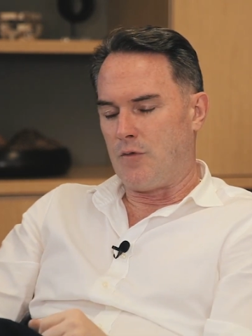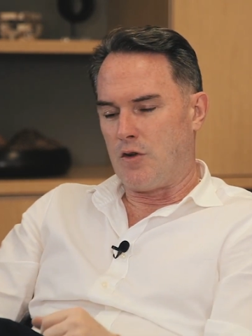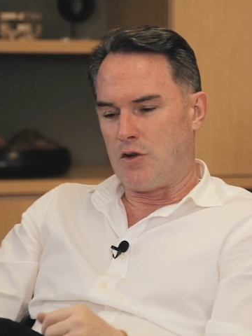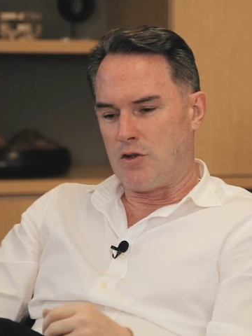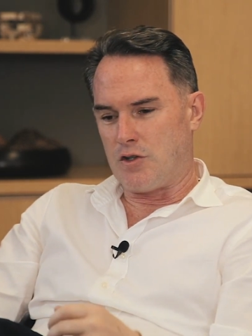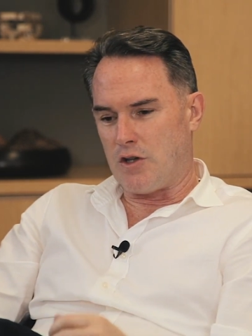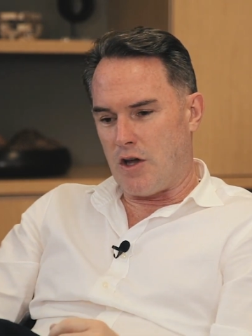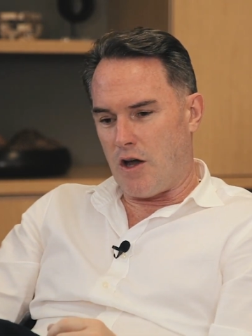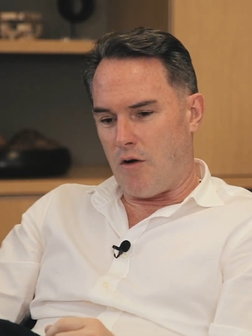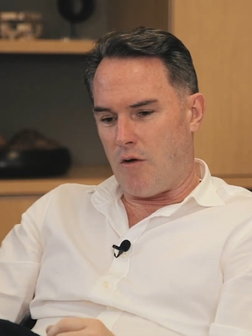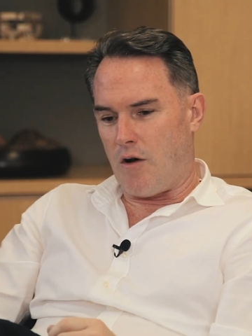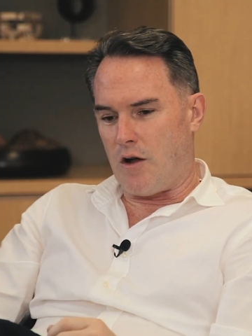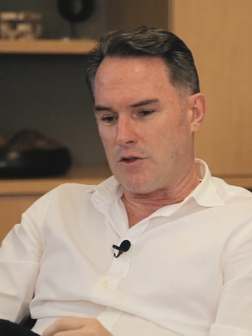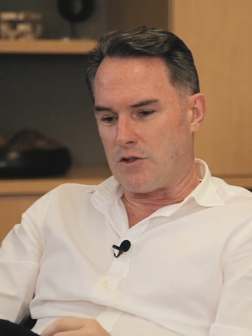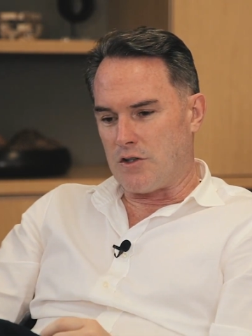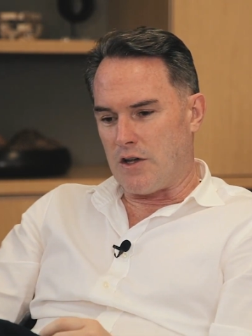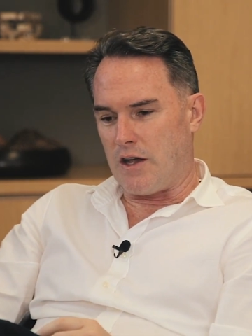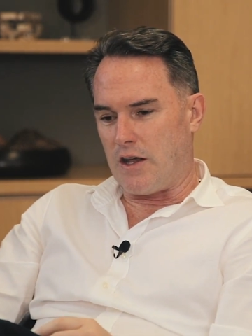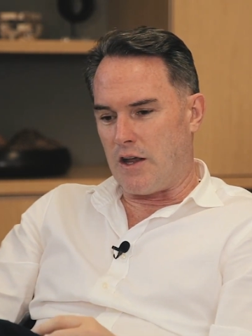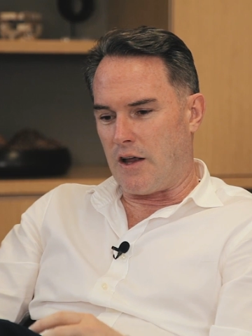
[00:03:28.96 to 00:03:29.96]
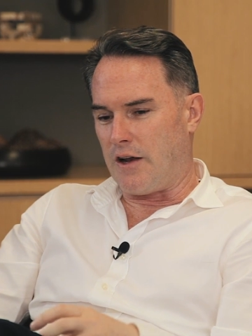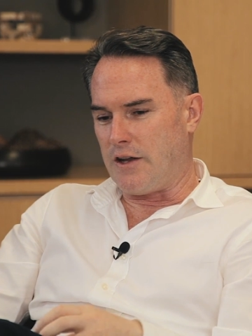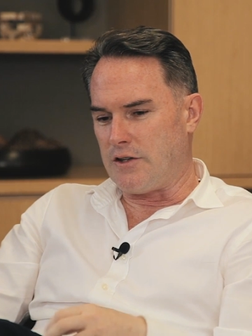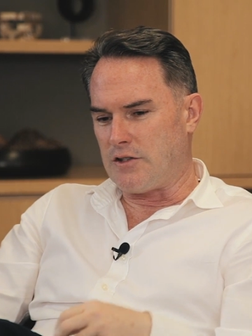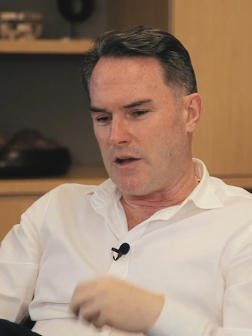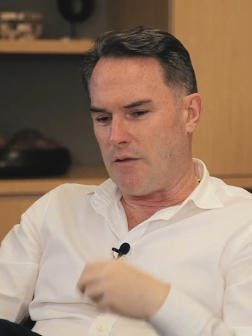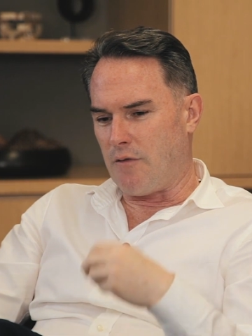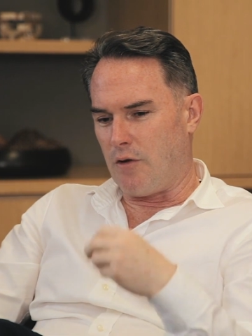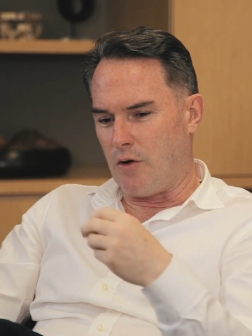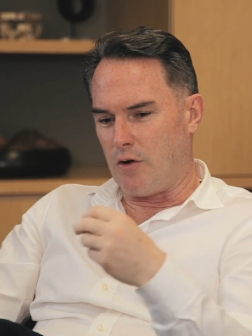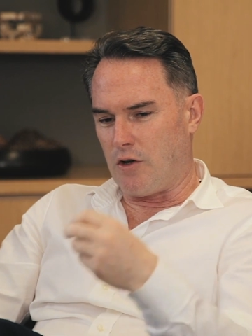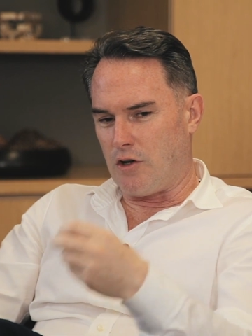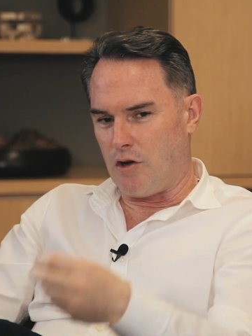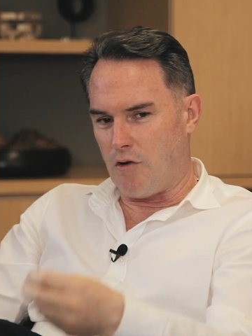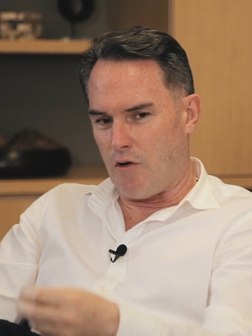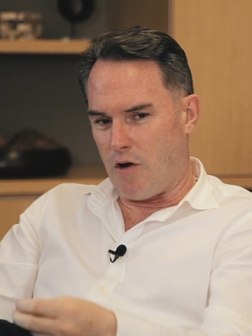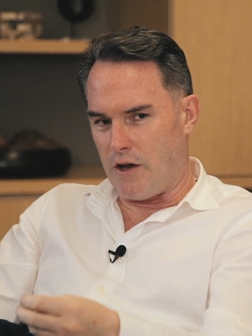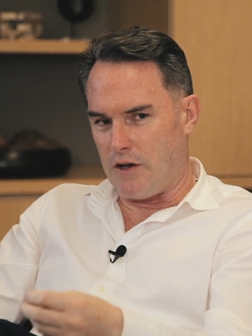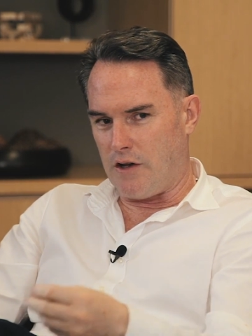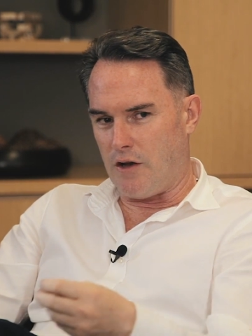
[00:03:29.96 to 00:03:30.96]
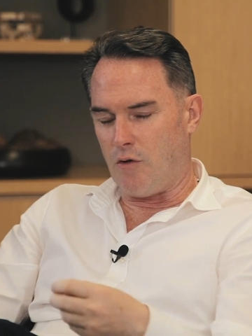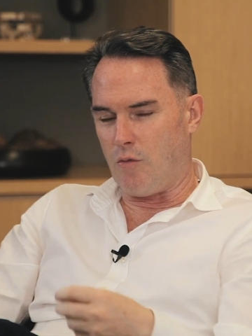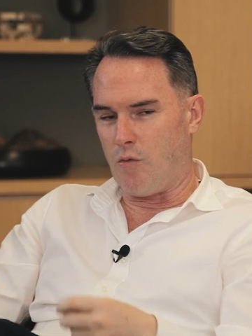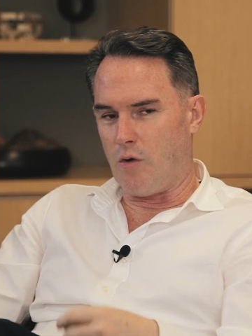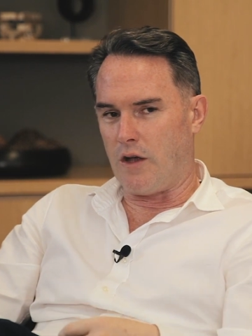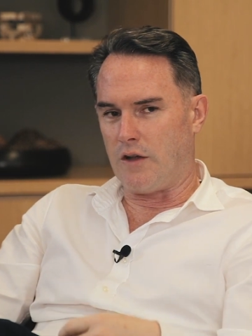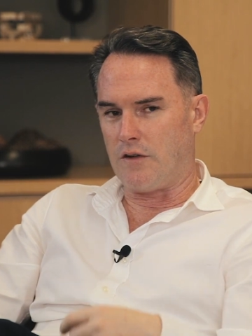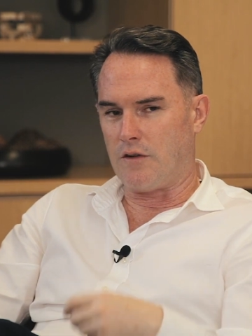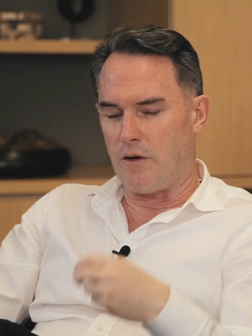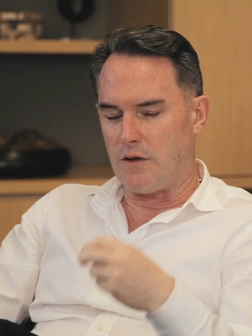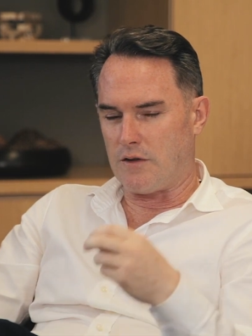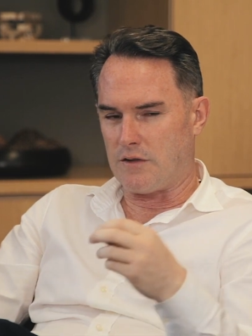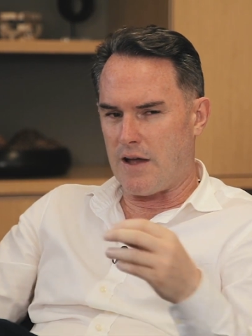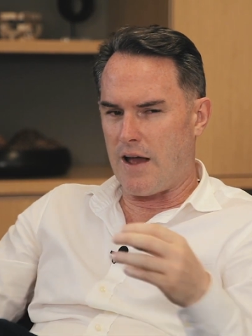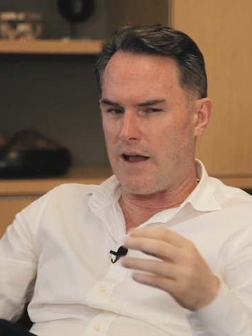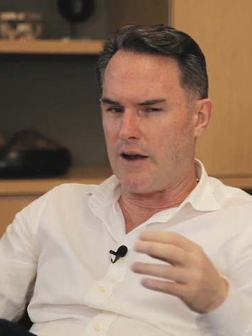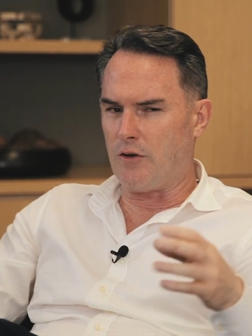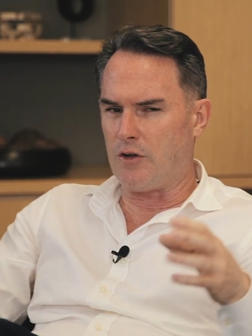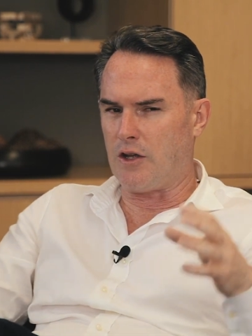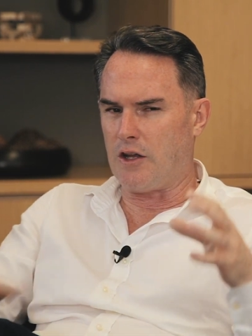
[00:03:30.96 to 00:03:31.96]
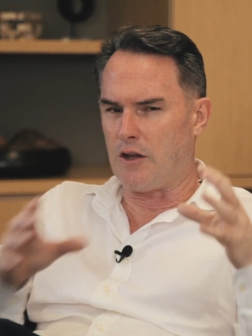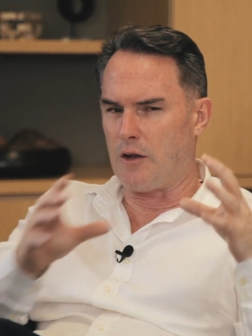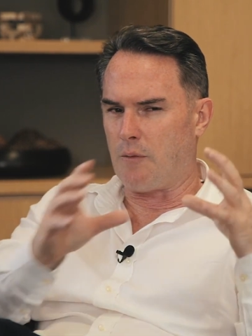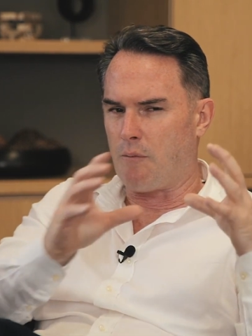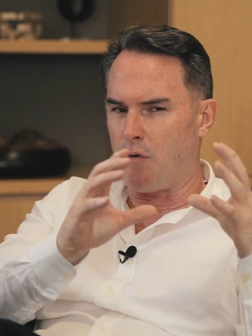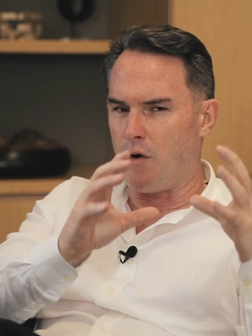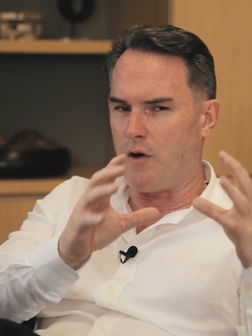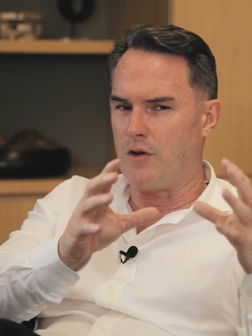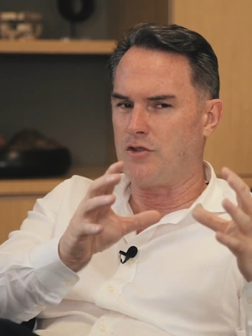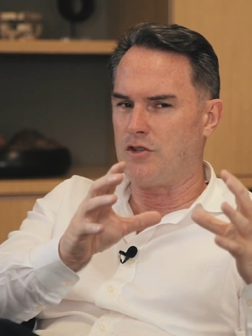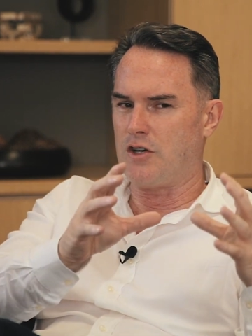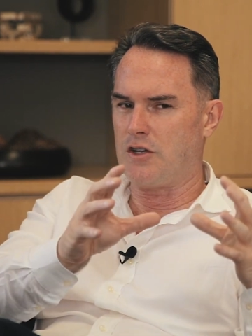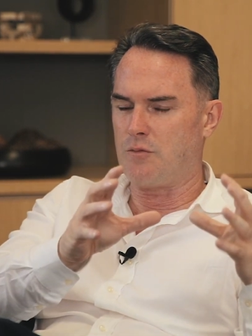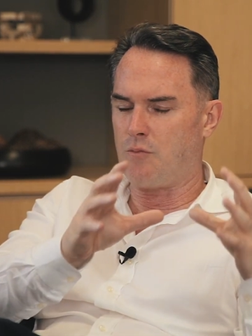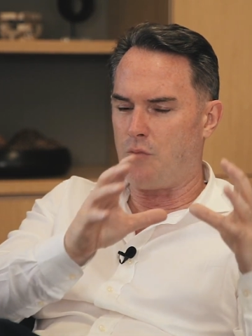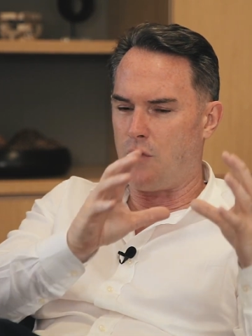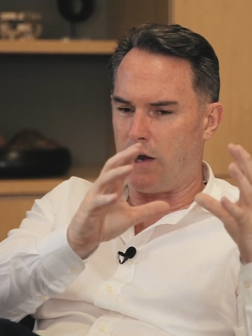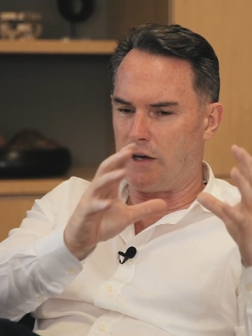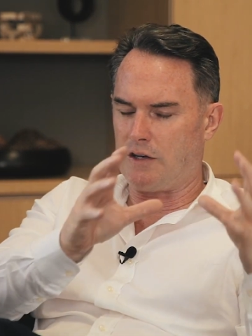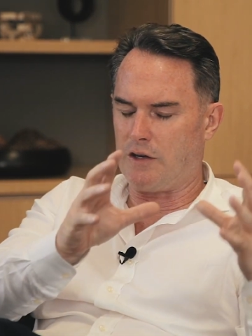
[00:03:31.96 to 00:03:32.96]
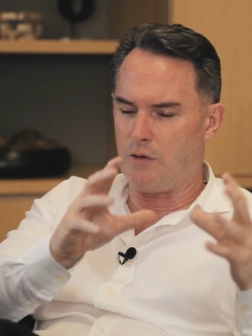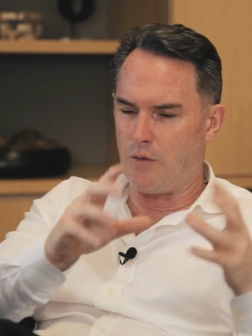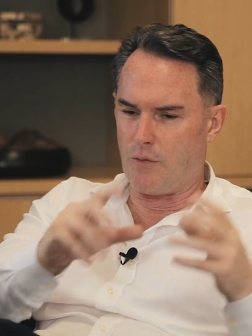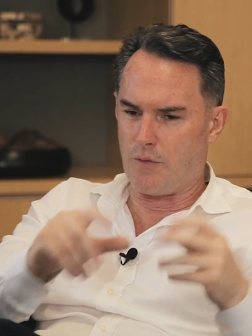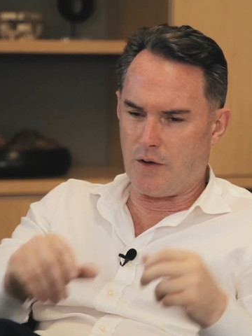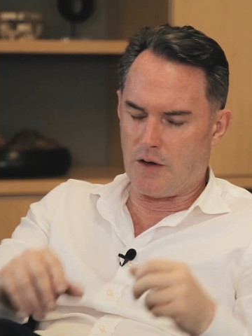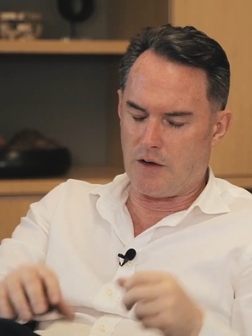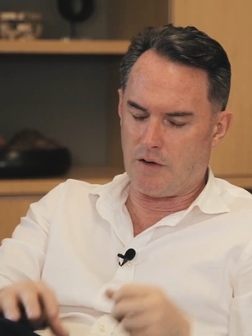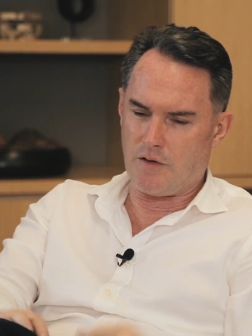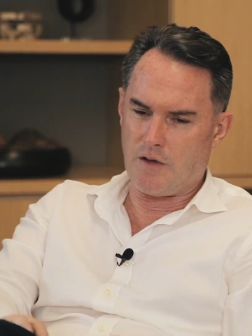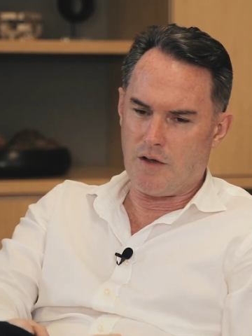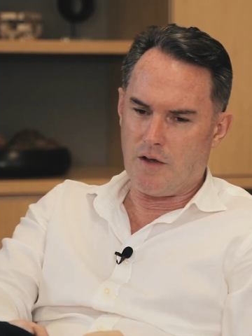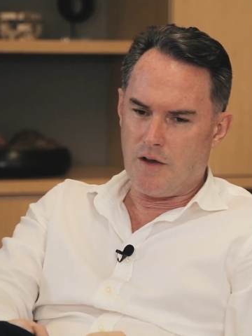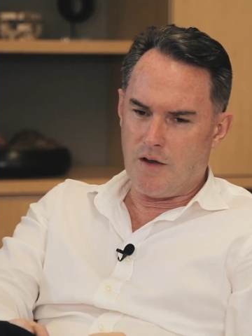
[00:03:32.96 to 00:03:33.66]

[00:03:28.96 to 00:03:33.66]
So I'll say, yeah, let's have a look at your ideal week. So I start looking at the process, practical things.